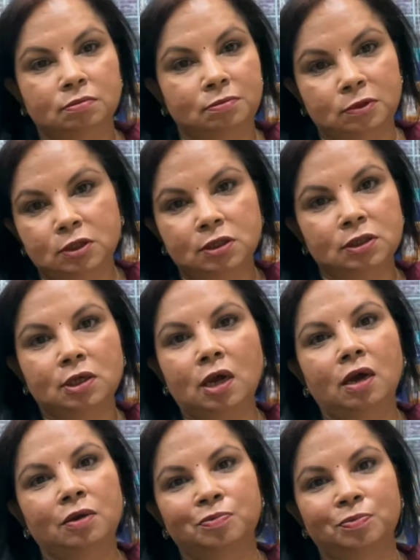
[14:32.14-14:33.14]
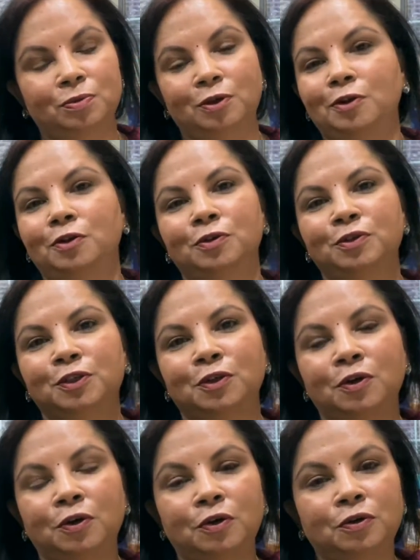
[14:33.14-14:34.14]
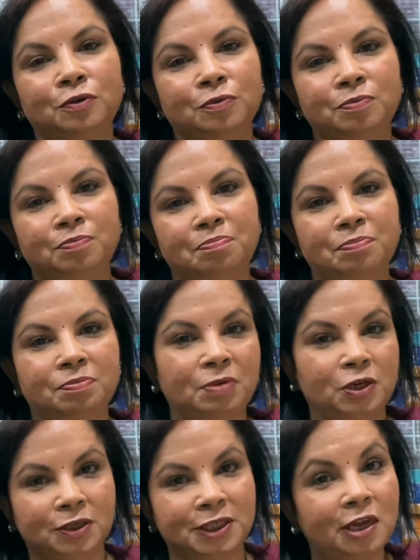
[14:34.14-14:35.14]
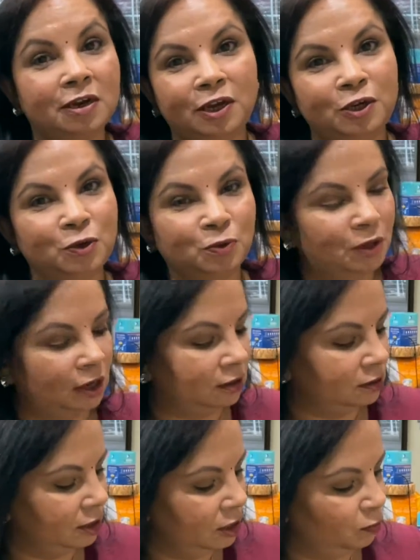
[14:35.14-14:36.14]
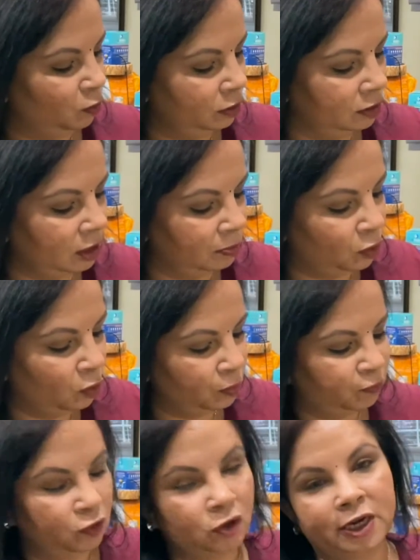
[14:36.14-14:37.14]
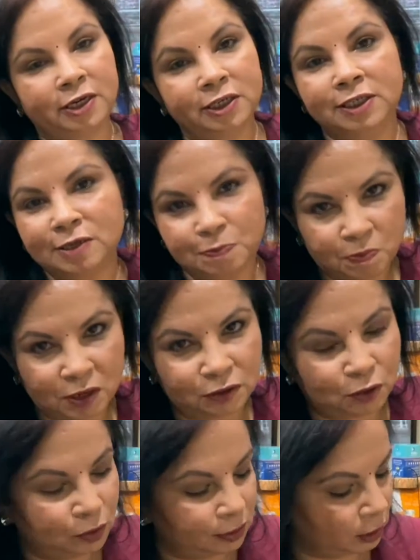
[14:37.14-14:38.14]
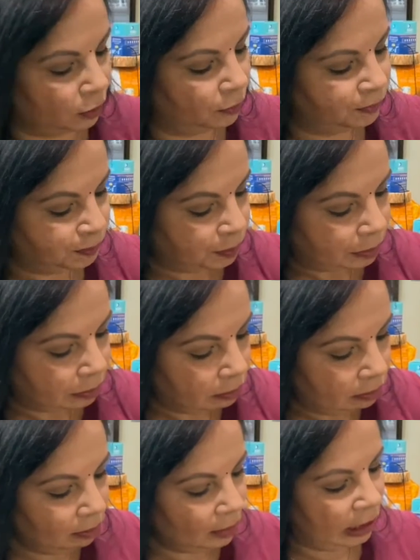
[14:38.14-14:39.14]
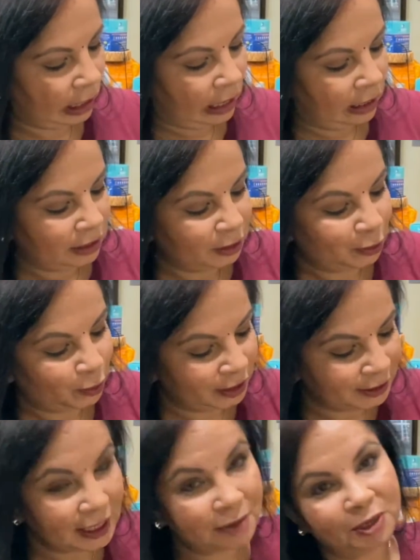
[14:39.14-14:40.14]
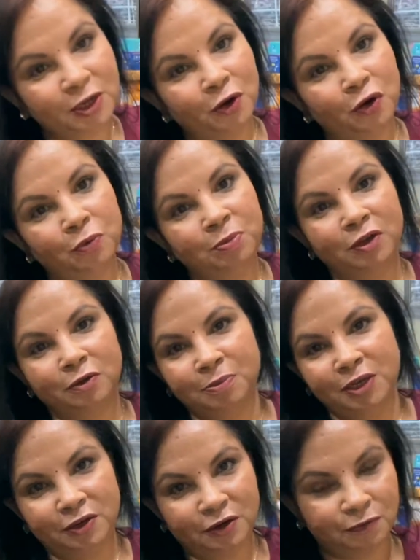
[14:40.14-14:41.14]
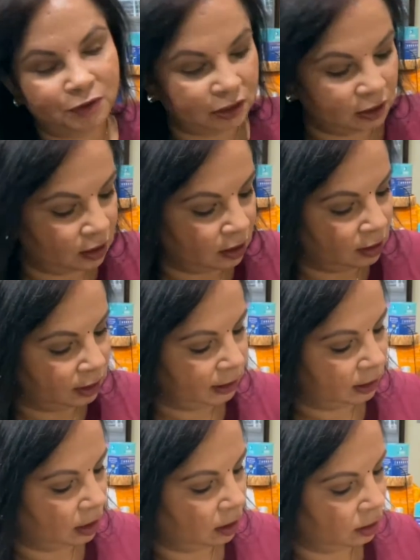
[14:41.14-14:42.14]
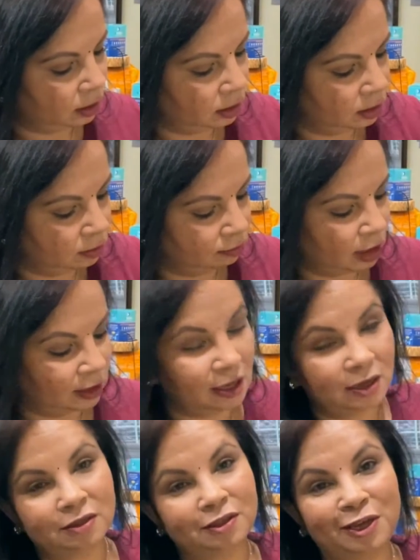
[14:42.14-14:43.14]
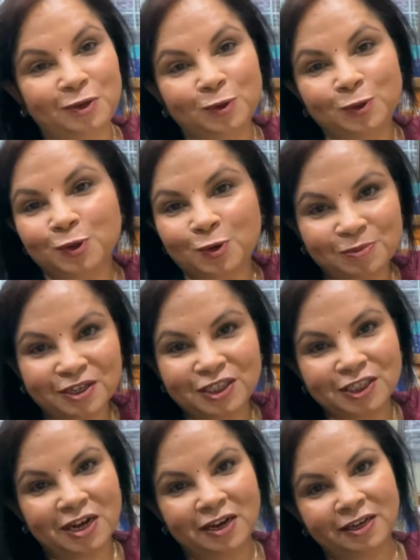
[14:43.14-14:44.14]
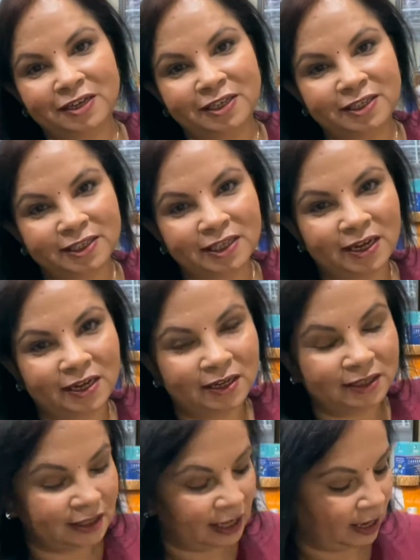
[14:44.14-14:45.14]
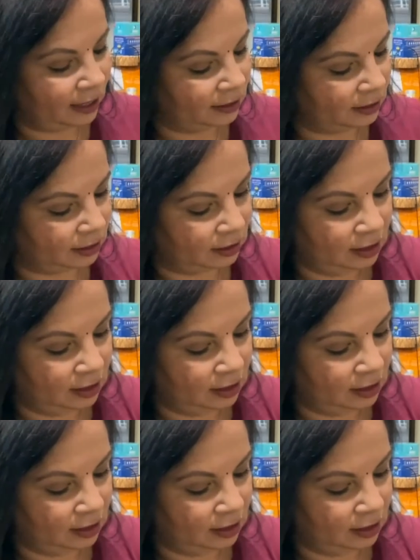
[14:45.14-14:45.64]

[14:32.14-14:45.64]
just come, so because then I knew that he won't come home for at least a month or so. So he's coming home. He'll be here with us. And again, thank you so much, guys, that